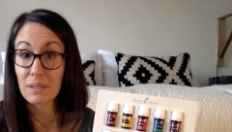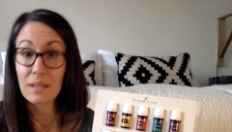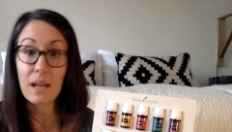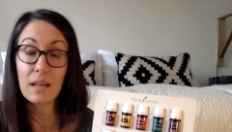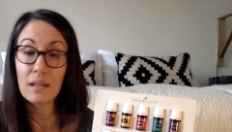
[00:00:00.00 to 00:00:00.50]
It's
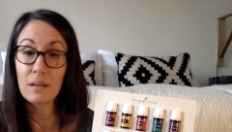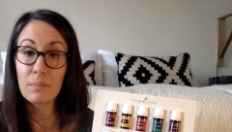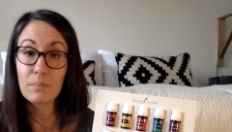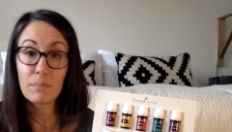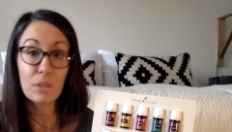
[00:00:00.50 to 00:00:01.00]
got
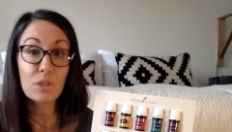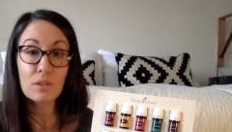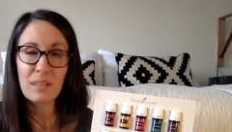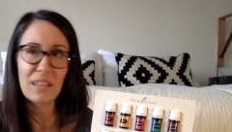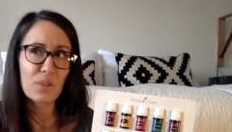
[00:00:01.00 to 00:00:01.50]
a bunch
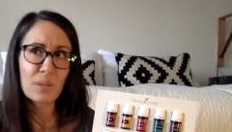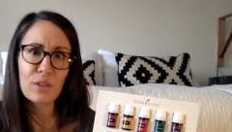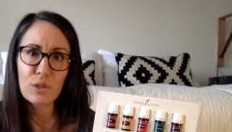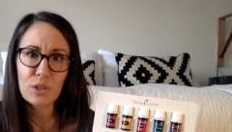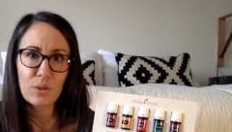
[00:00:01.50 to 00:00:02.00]
of like three
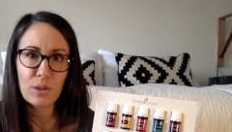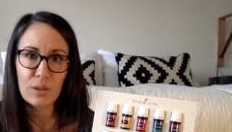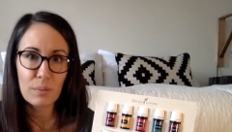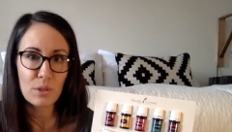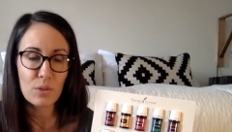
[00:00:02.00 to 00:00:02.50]
different
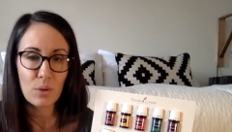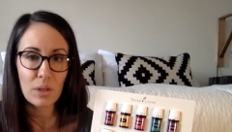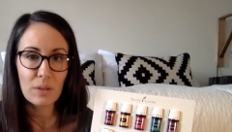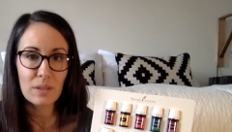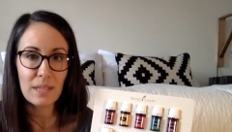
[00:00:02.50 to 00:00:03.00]
eucalyptus
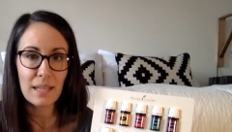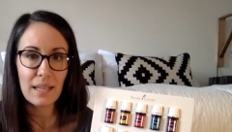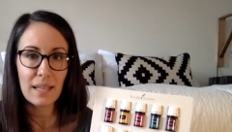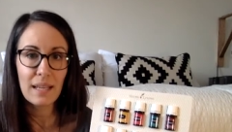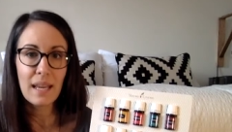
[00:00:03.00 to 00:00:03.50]
oils in
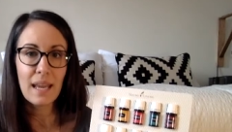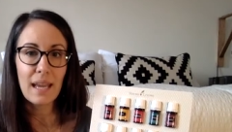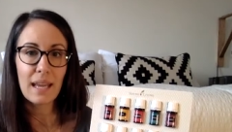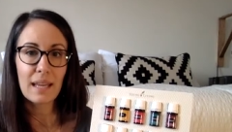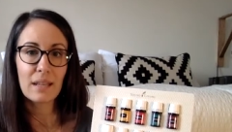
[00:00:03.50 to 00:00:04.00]
it.
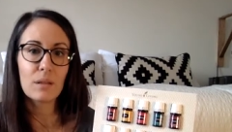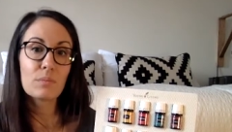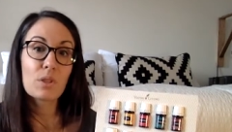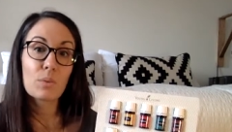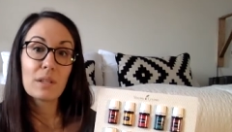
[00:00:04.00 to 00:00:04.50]
And um,
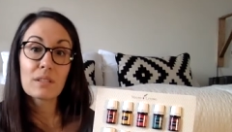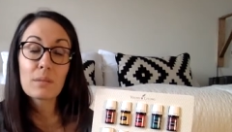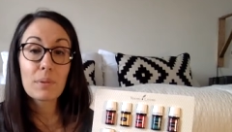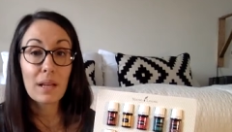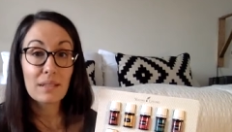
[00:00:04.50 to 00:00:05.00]
so when it's
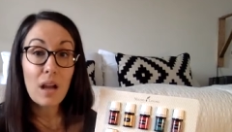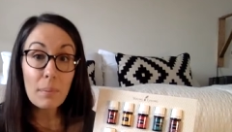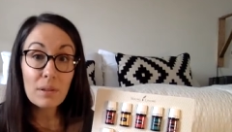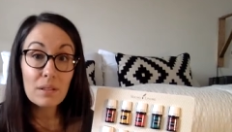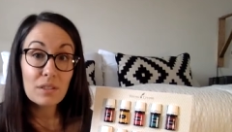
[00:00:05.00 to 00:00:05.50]
applied
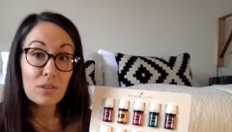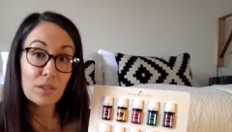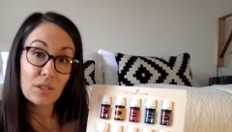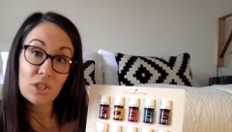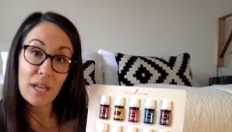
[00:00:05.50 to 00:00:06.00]
topically to
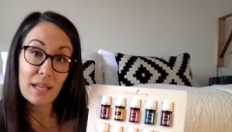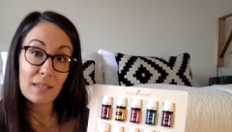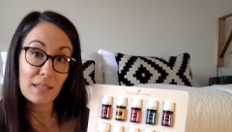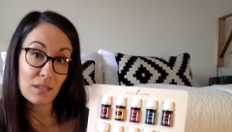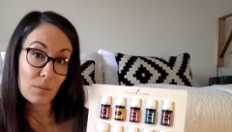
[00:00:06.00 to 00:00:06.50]
your
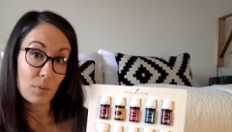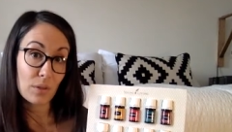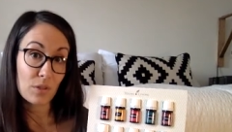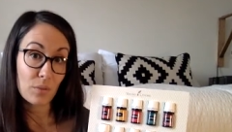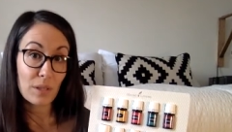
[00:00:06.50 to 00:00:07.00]
chest, it
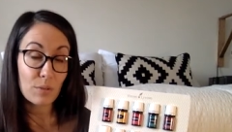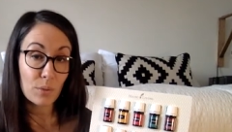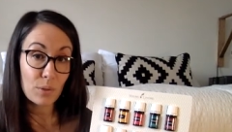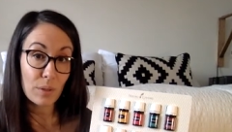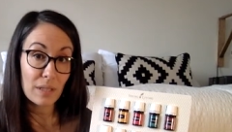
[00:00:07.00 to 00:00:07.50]
supports your
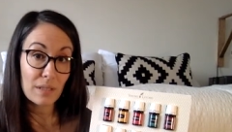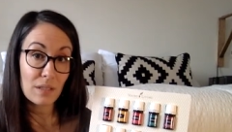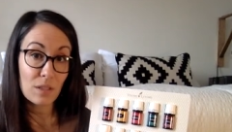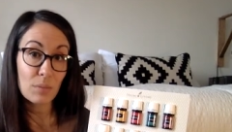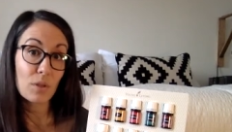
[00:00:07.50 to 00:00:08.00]
respiratory
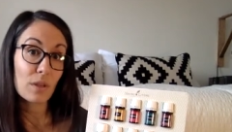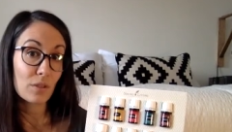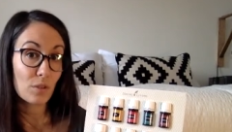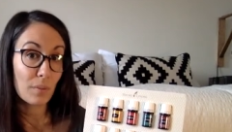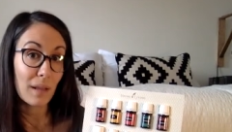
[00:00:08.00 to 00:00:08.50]
system. You can
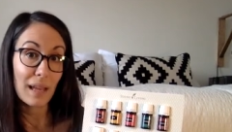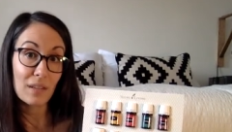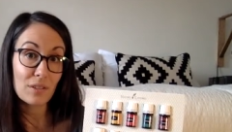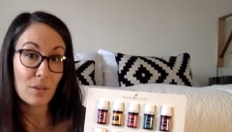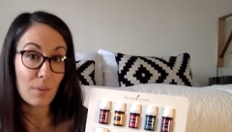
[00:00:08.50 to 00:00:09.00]
also apply
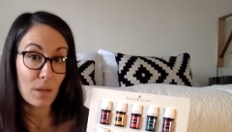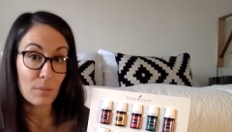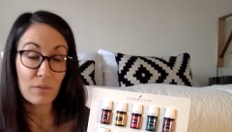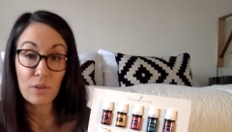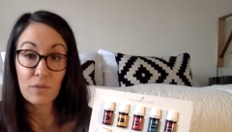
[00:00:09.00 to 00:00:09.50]
it to the
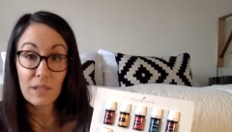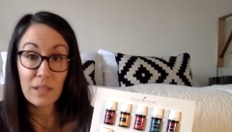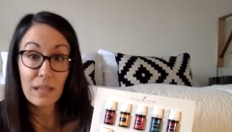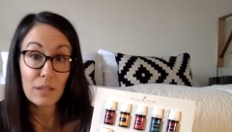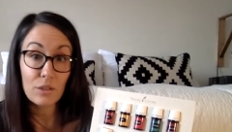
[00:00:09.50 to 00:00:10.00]
bottom of your
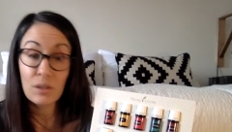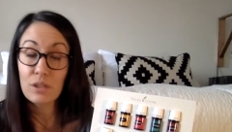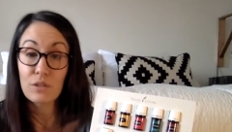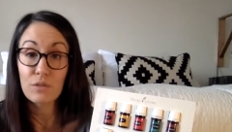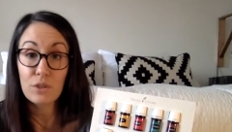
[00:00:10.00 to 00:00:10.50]
feet and you
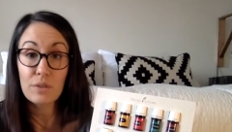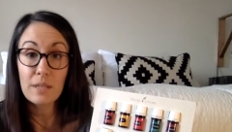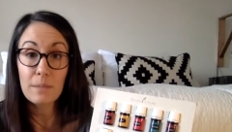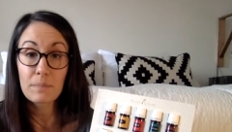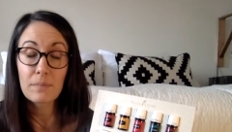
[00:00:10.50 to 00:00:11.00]
can diffuse
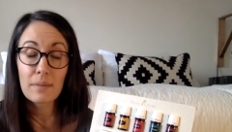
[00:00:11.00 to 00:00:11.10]
it.